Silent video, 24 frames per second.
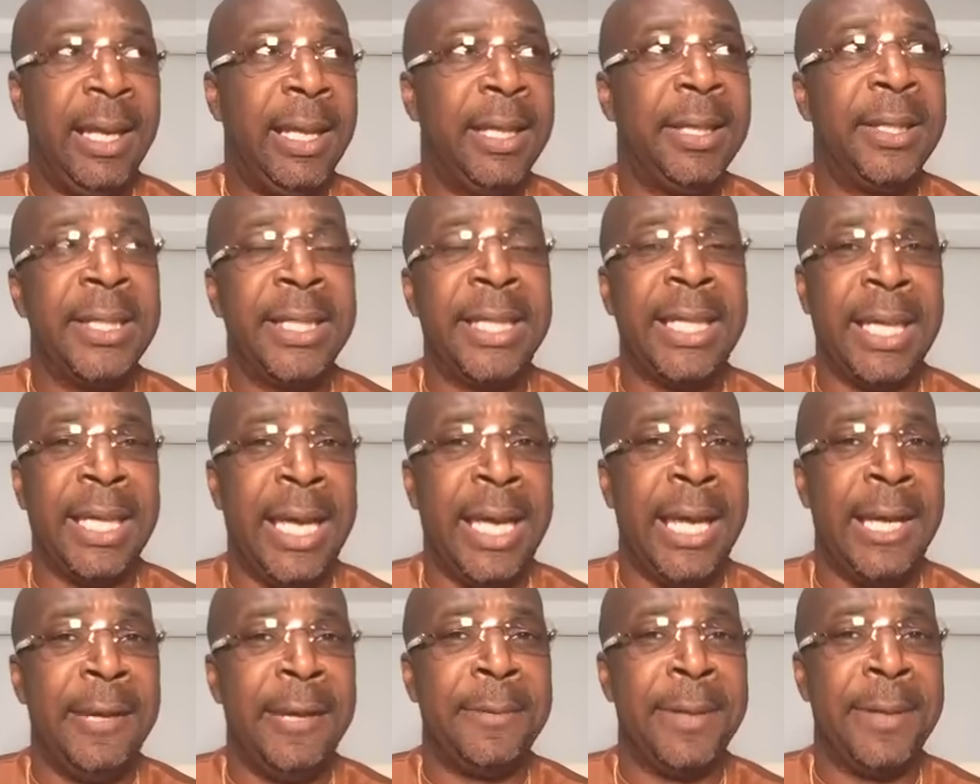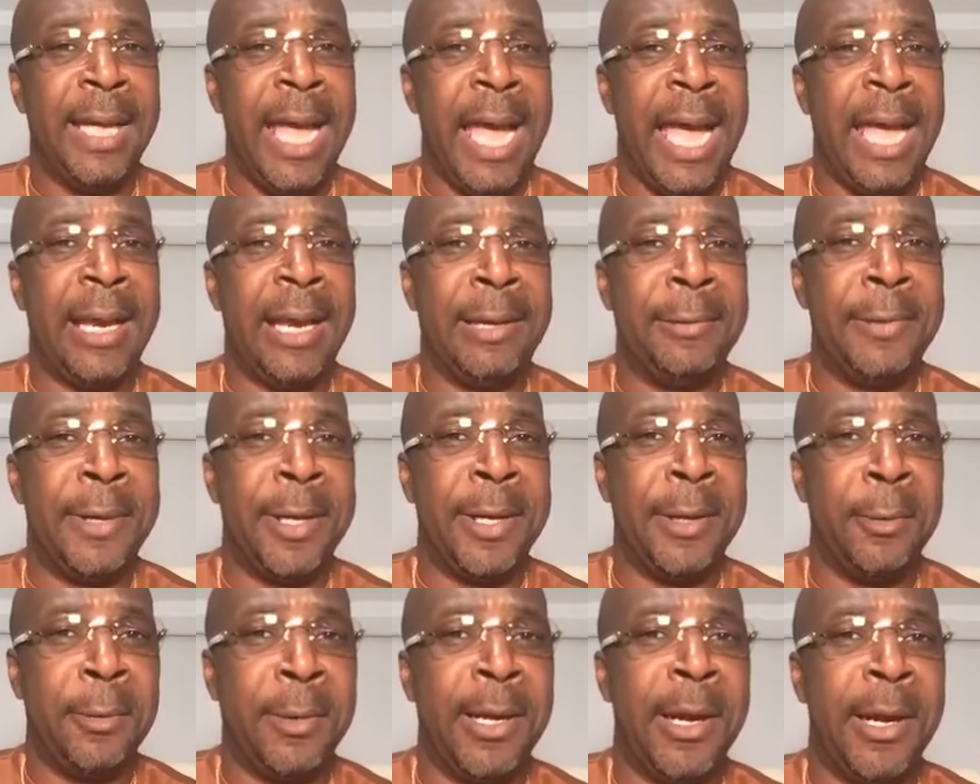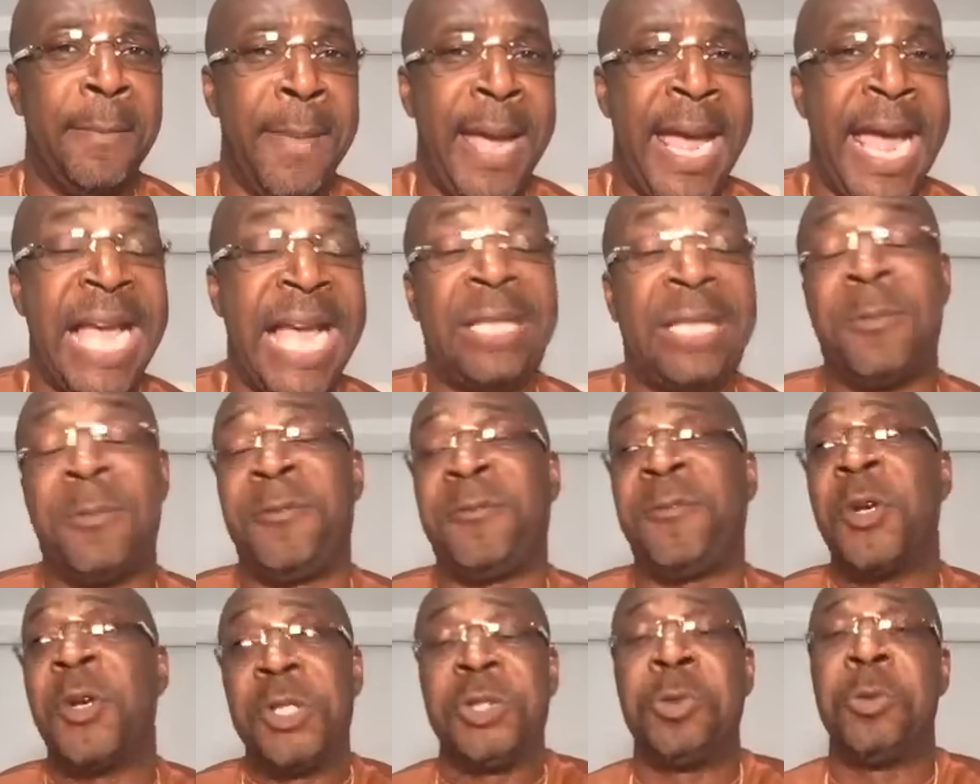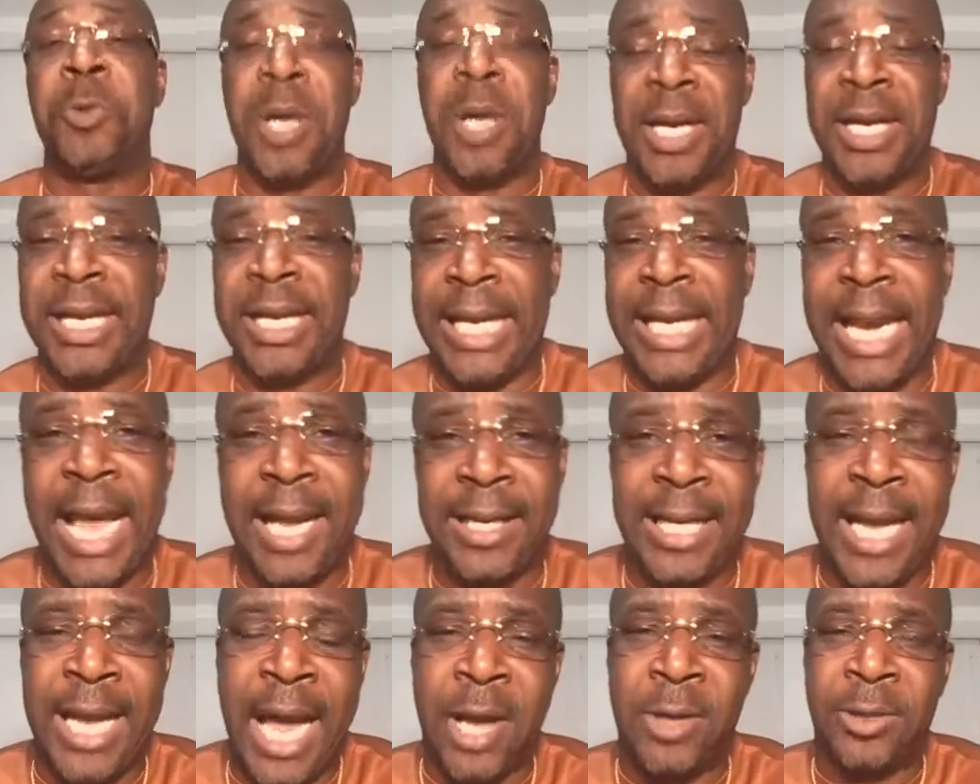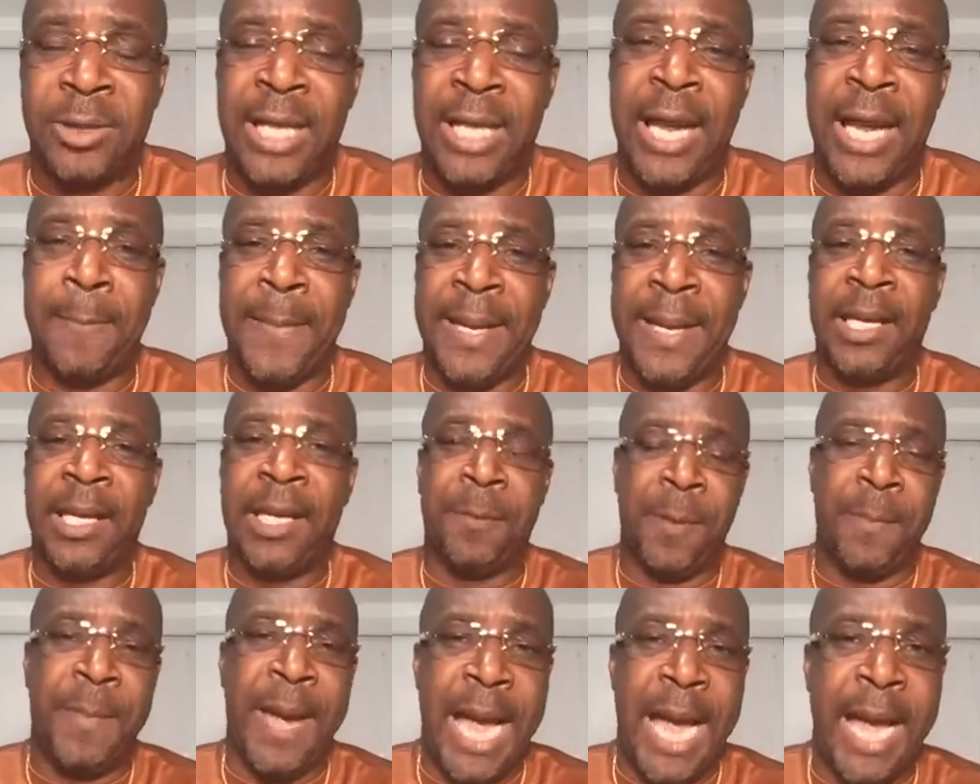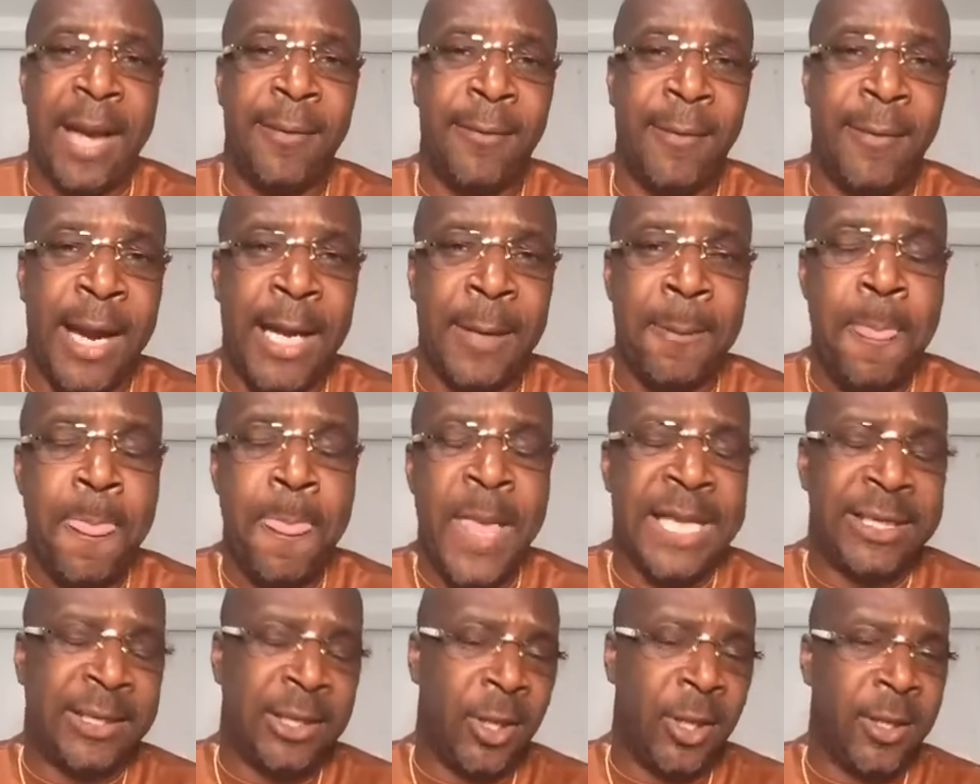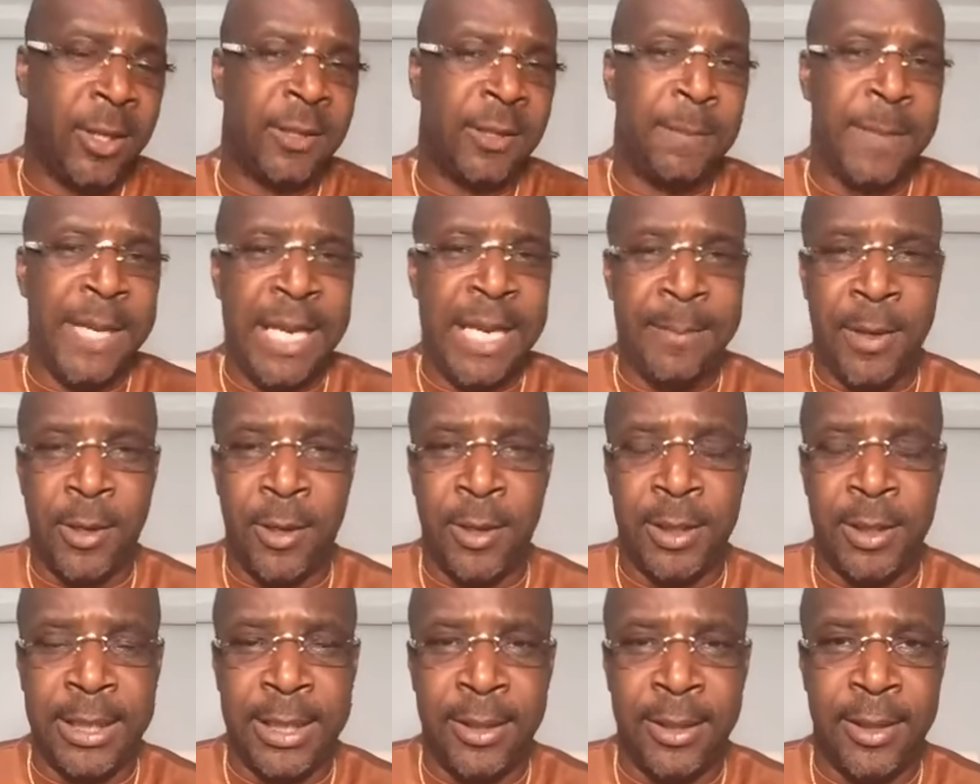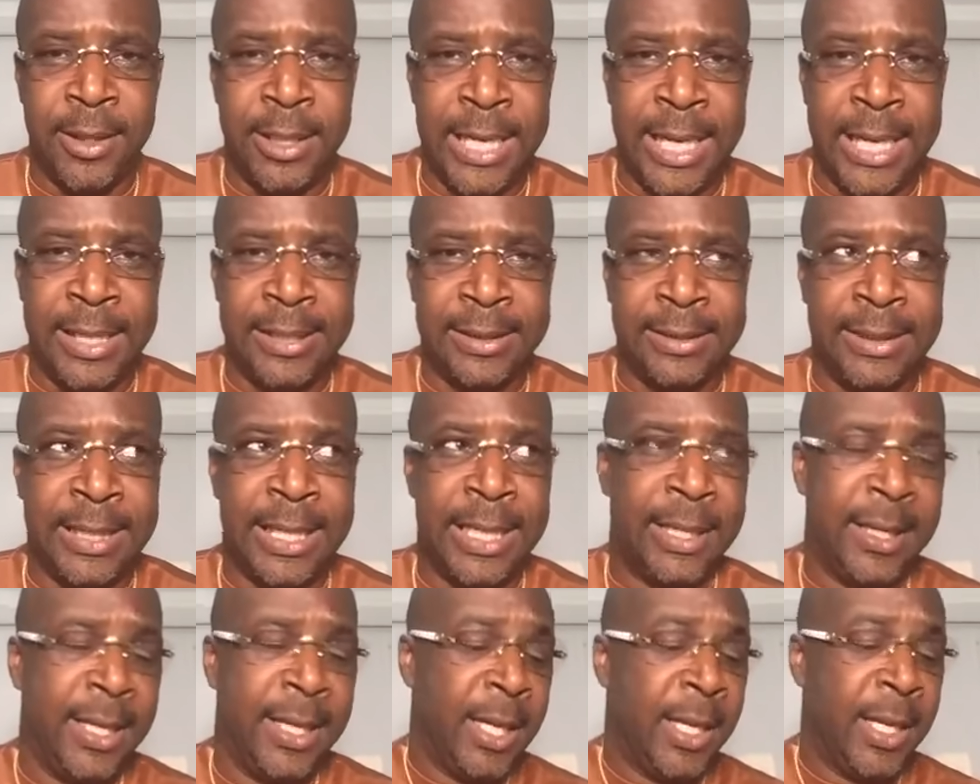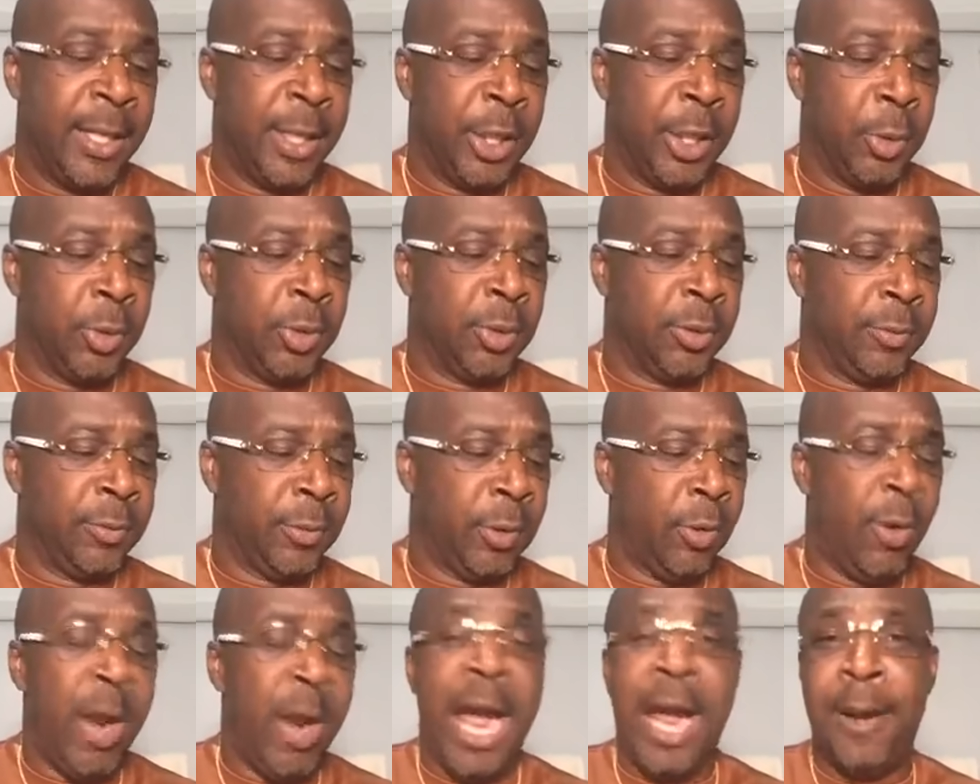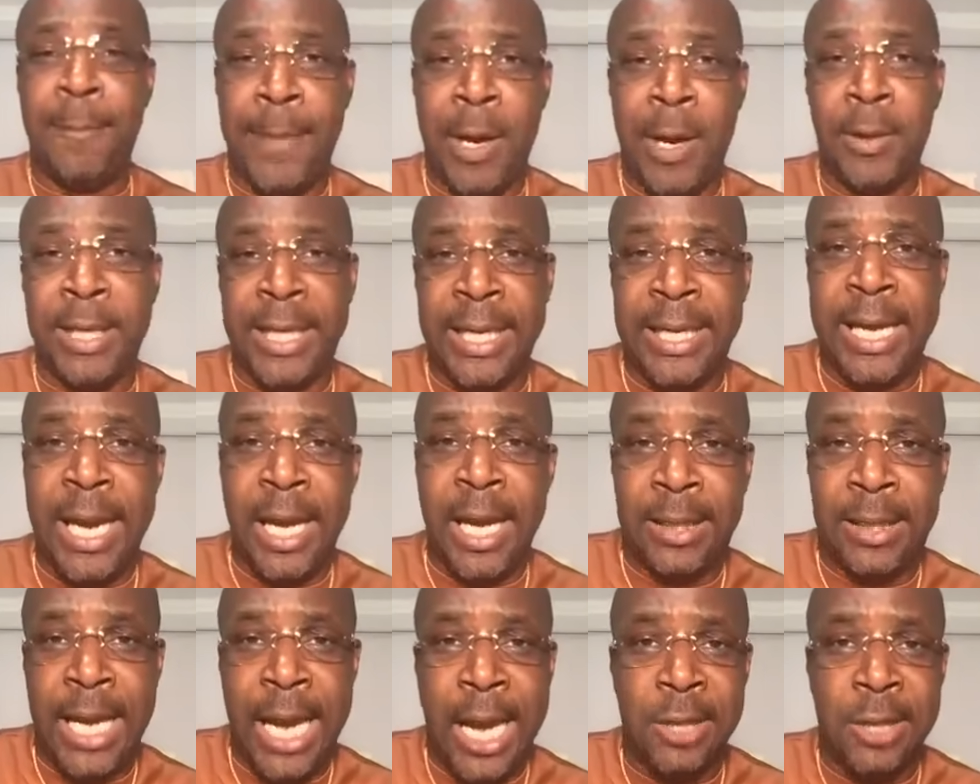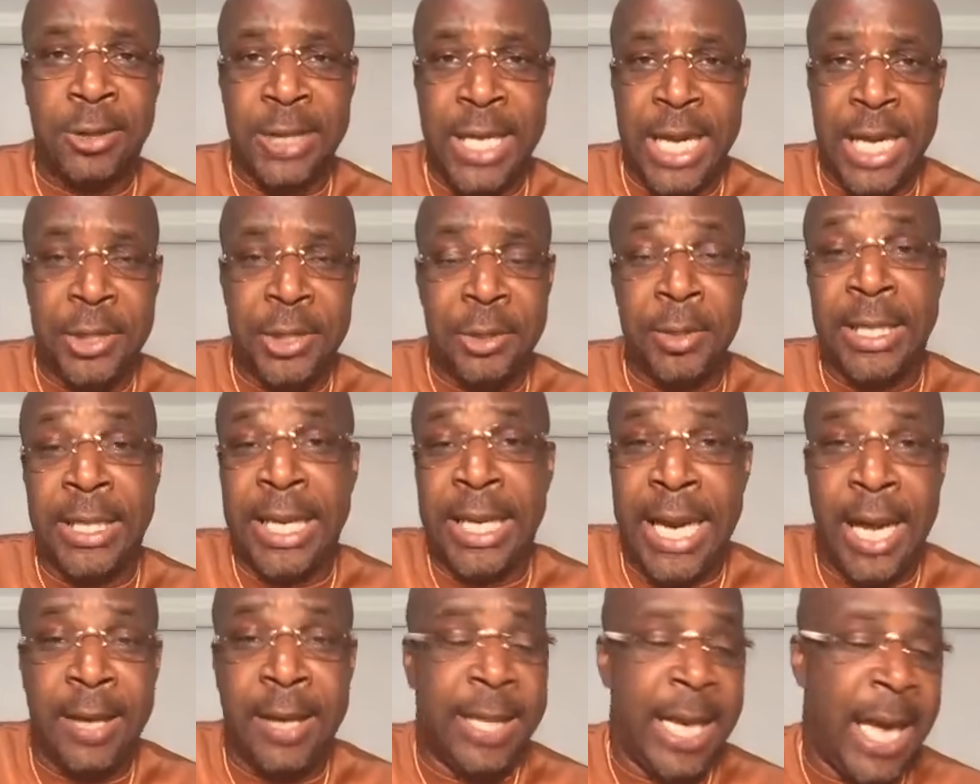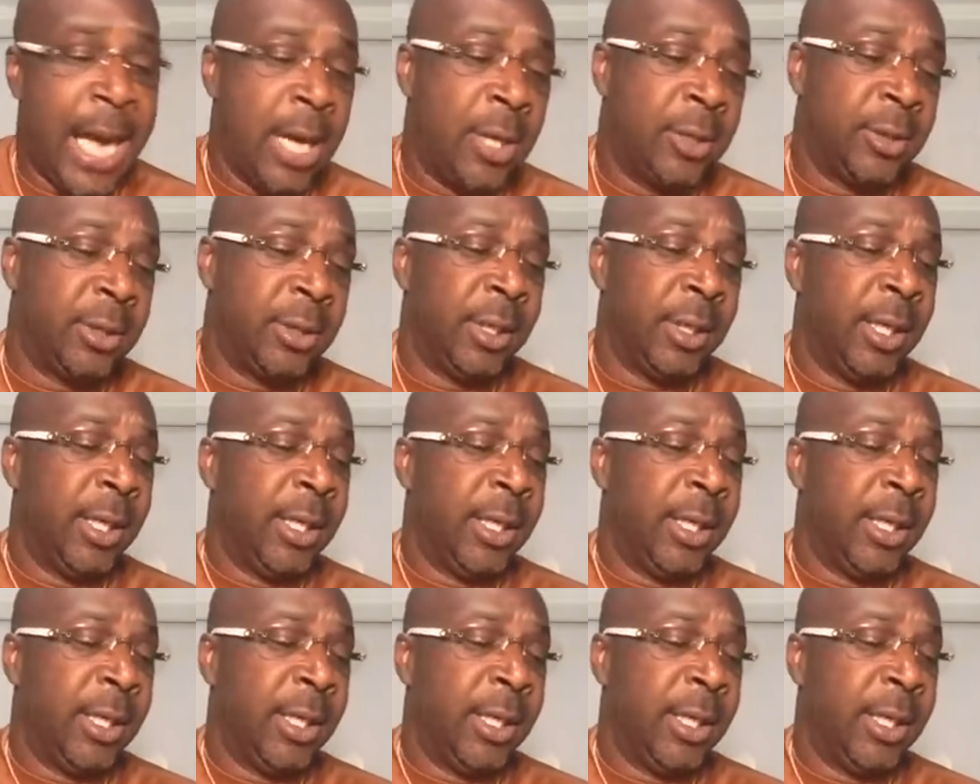Okay, but I don't want to wear a mask. But first, you wanted to get out the house. Like, make up your mind, right? I saw this meme earlier today that said you were crying about getting out the house. Now you can get out the house.